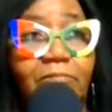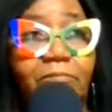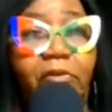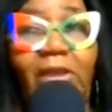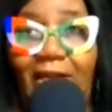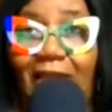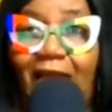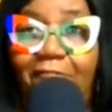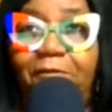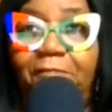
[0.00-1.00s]
You got a
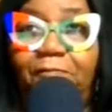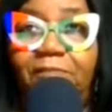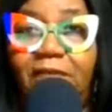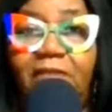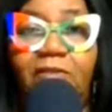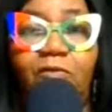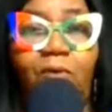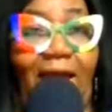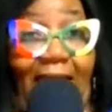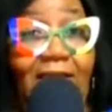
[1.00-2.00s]
lot of people telling you
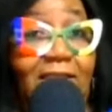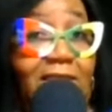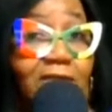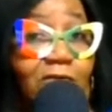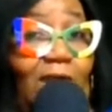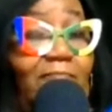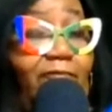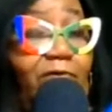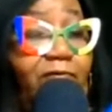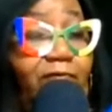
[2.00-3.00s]
why. I can tell you why I'm
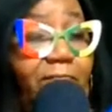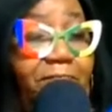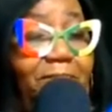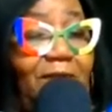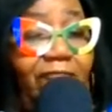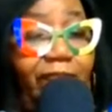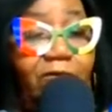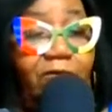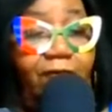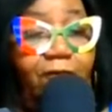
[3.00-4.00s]
voting for the people I'm
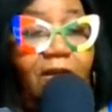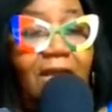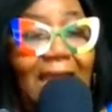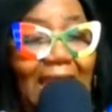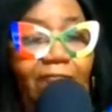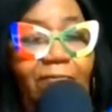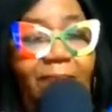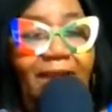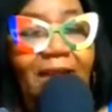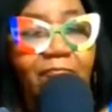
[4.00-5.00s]
voting for.
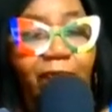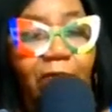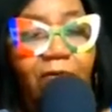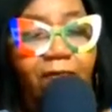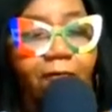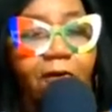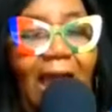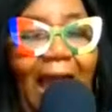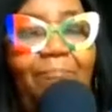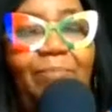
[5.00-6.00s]
Everybody I'm voting
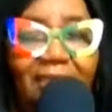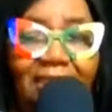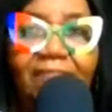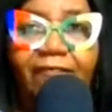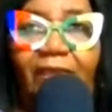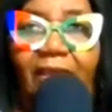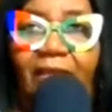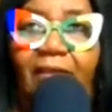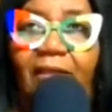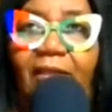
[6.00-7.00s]
for, I believe in.
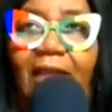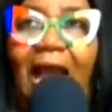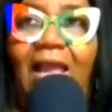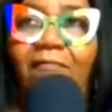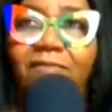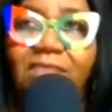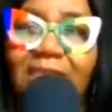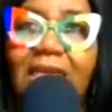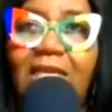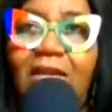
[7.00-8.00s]
I have
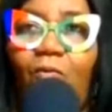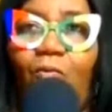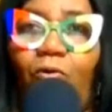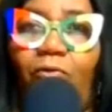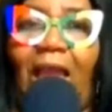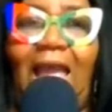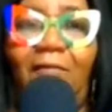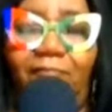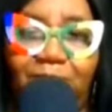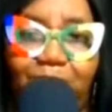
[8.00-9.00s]
seen their work.
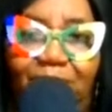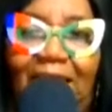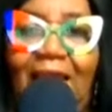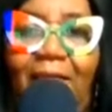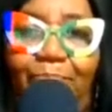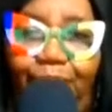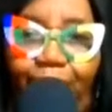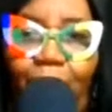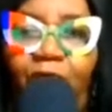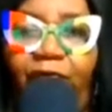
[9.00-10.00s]
They have
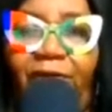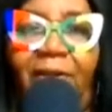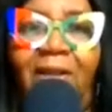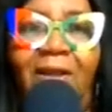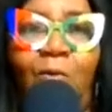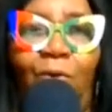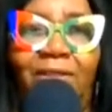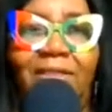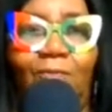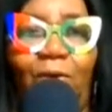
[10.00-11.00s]
proven
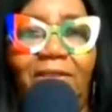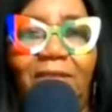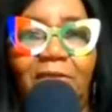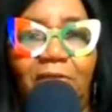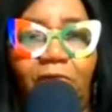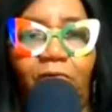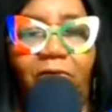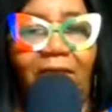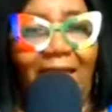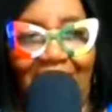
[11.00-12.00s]
what they're
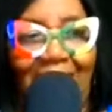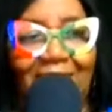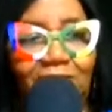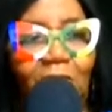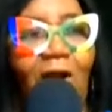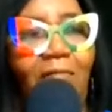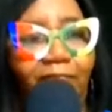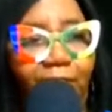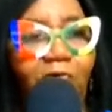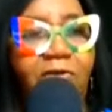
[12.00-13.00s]
doing. And so
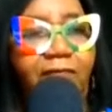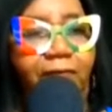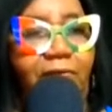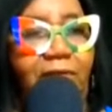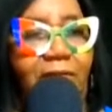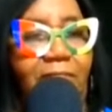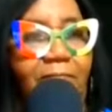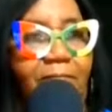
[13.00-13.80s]
I'm voting for them.